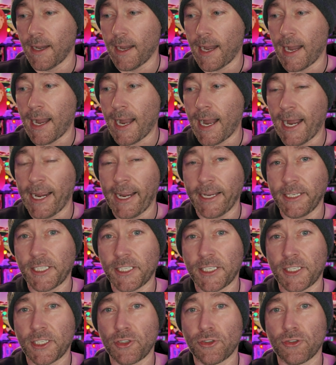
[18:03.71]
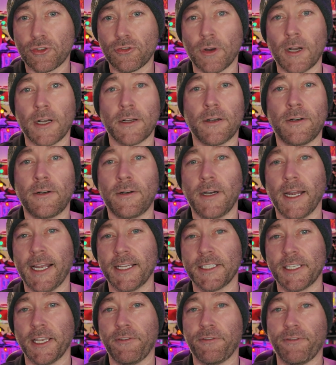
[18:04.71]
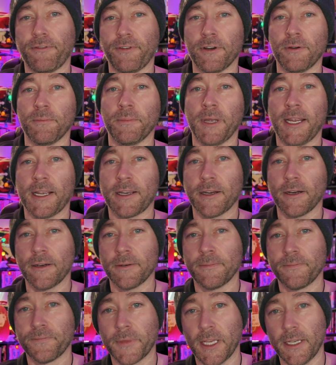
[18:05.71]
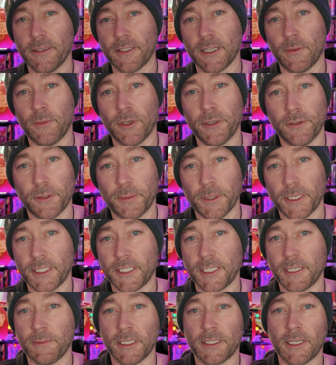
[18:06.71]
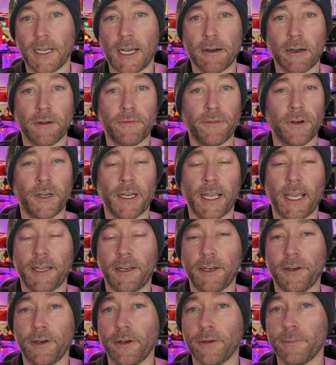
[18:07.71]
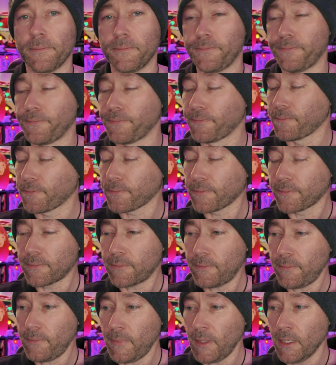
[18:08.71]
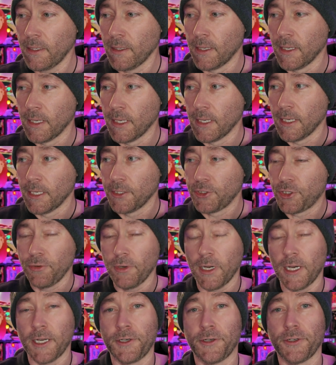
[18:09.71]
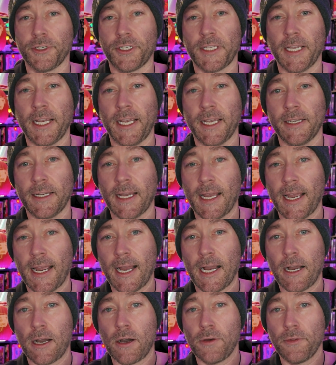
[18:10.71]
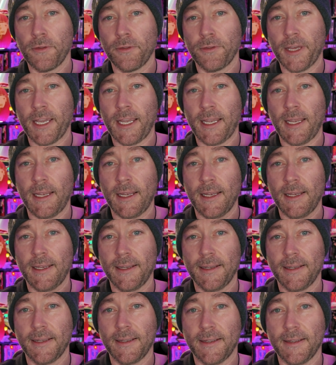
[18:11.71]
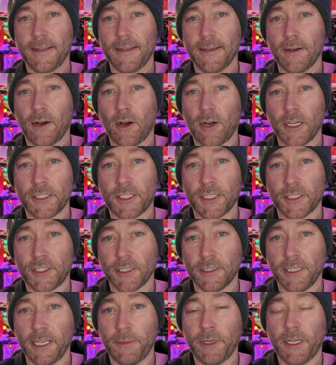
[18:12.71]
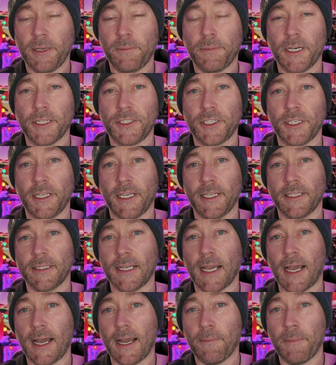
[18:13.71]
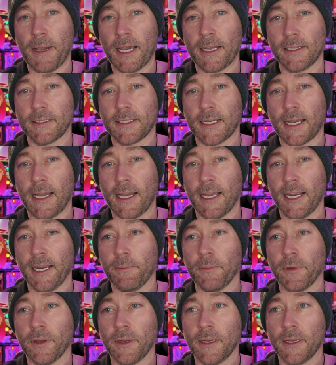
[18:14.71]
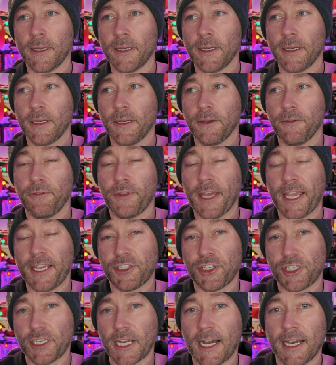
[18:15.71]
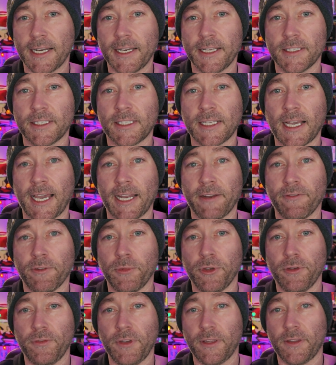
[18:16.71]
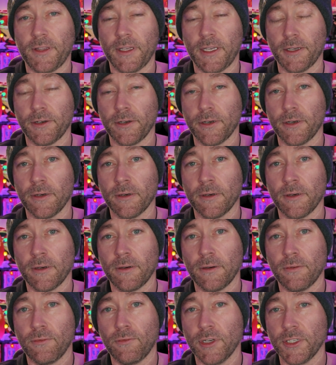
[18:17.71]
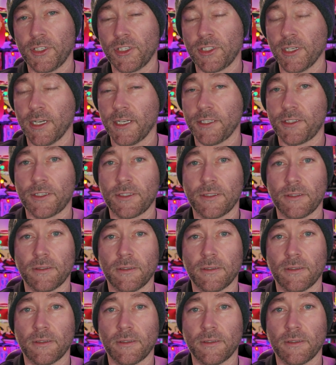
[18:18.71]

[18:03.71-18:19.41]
I struggle as a filmmaker and someone who's been a cinematographer and editor to understand how they, on such a limited budget and amount of time, they shot inside of a movie theater with such